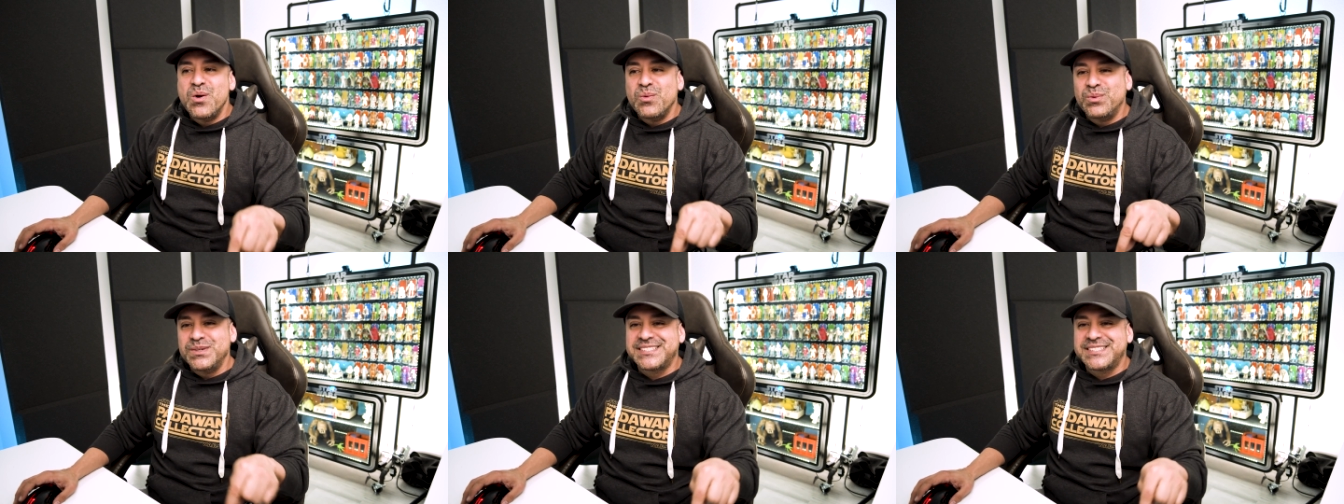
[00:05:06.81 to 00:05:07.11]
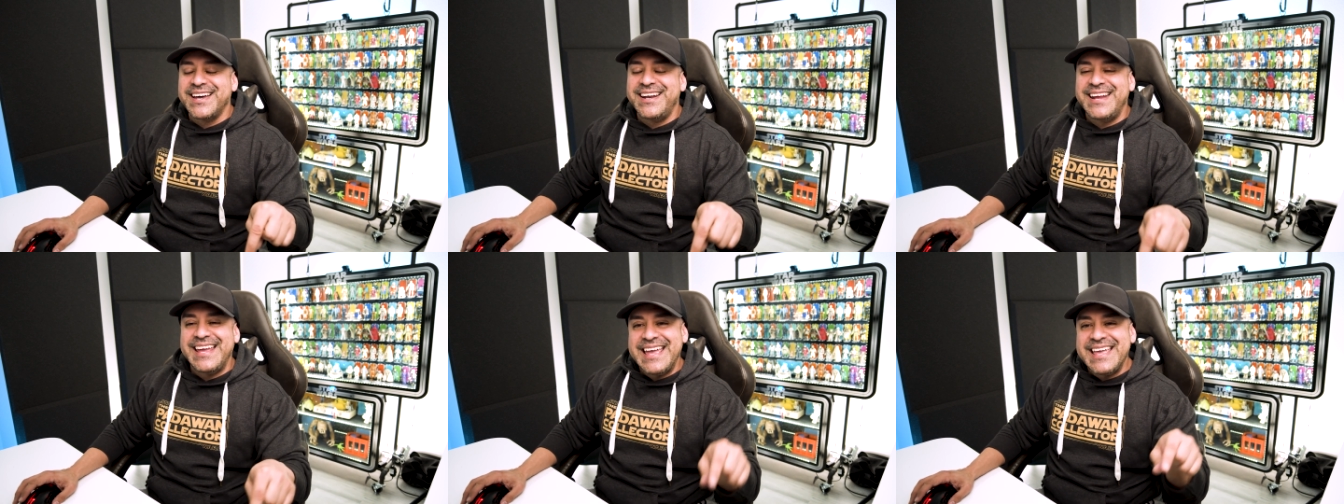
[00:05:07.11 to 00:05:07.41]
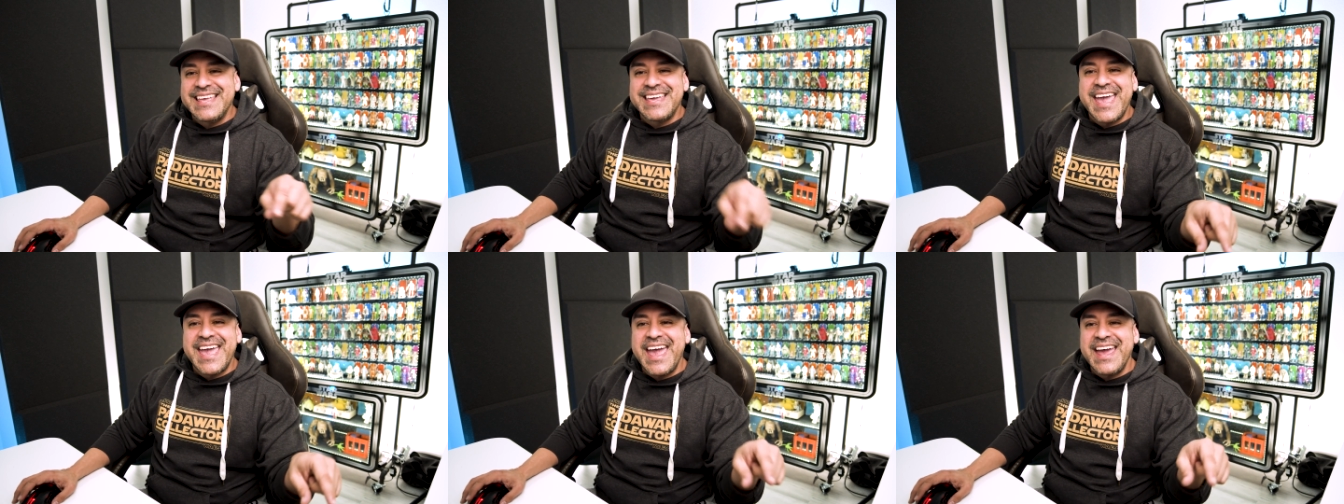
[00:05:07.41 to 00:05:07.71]
was gonna
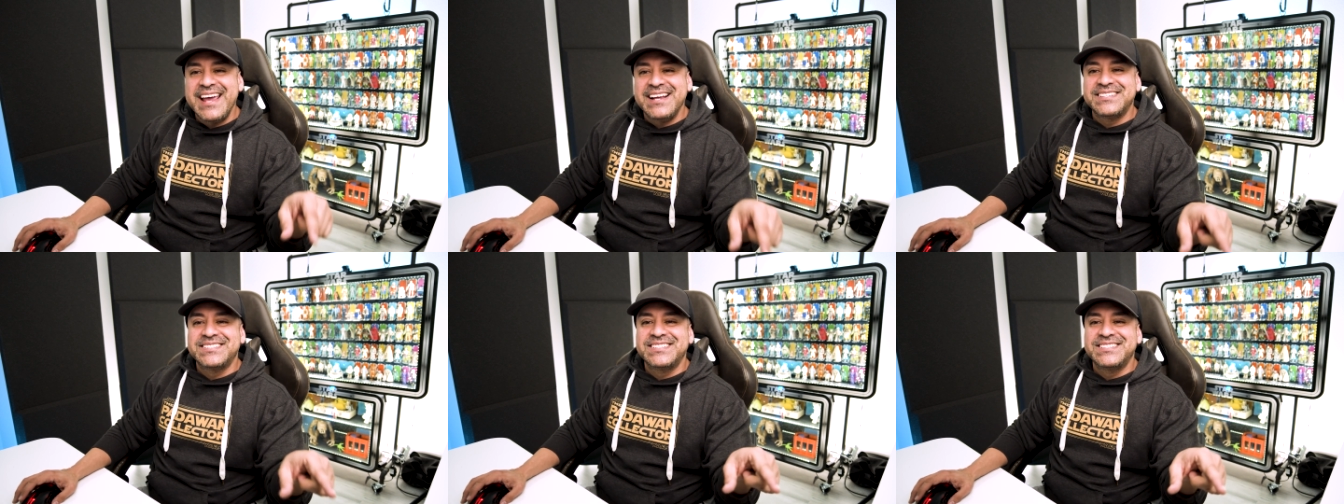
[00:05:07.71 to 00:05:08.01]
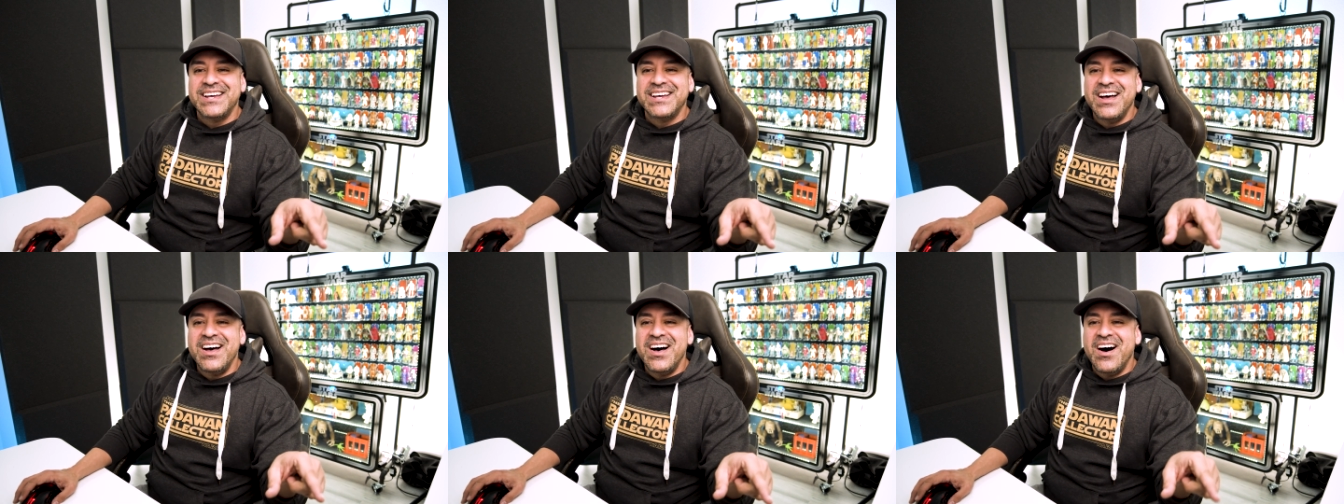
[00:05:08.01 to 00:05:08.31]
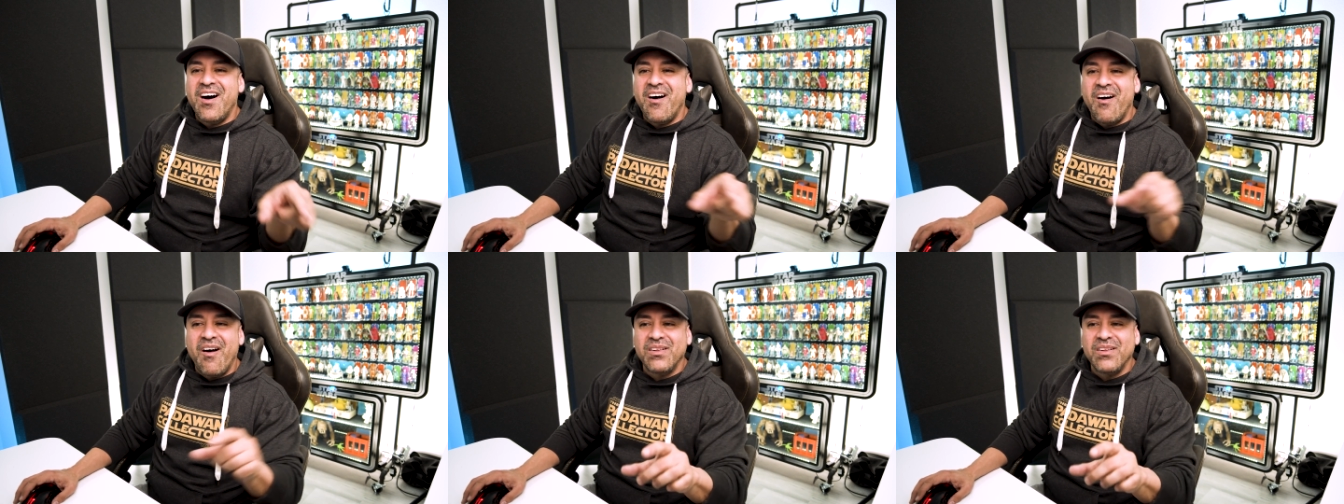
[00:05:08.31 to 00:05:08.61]
encase
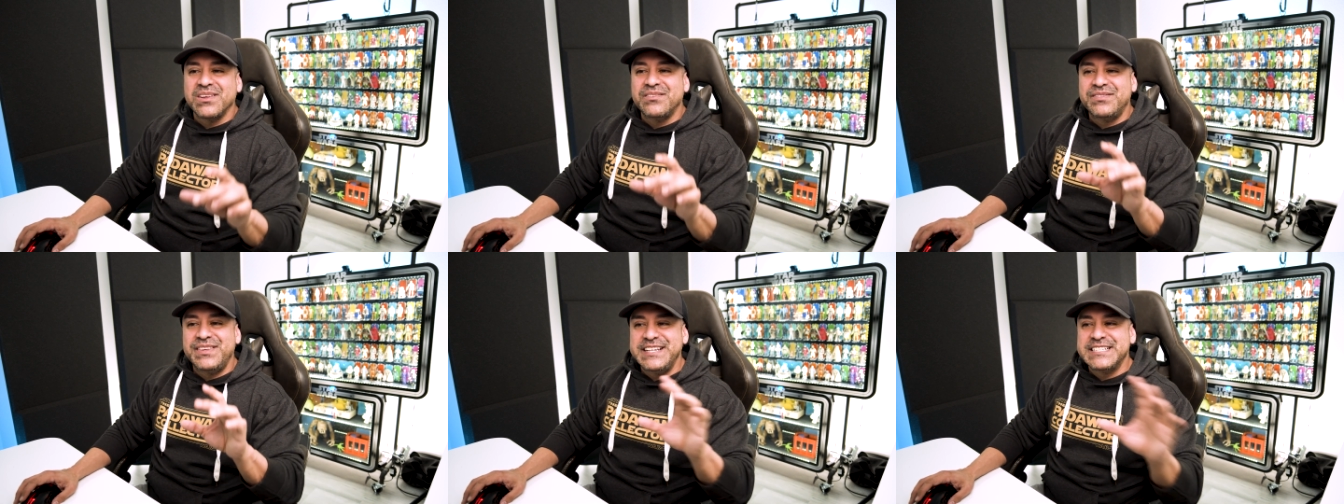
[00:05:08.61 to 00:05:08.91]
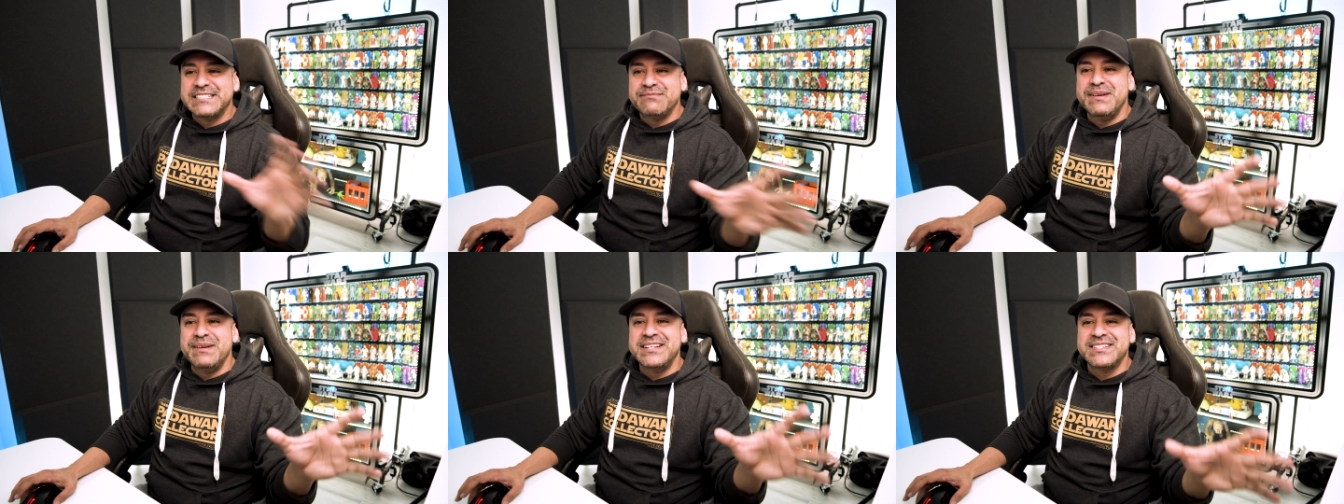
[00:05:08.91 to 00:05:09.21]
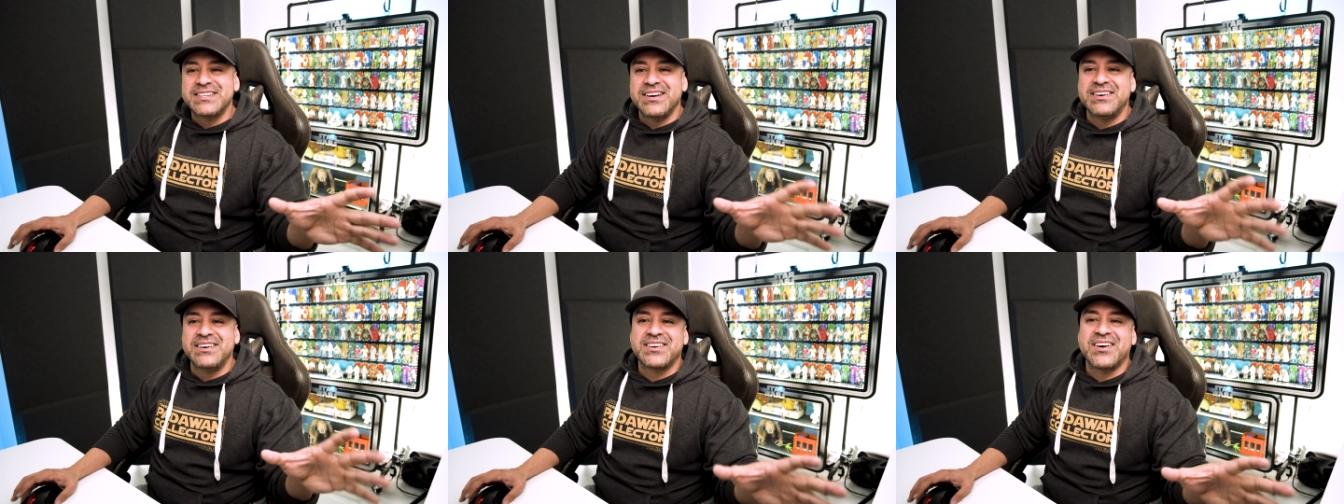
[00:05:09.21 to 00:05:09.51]
all of these mint on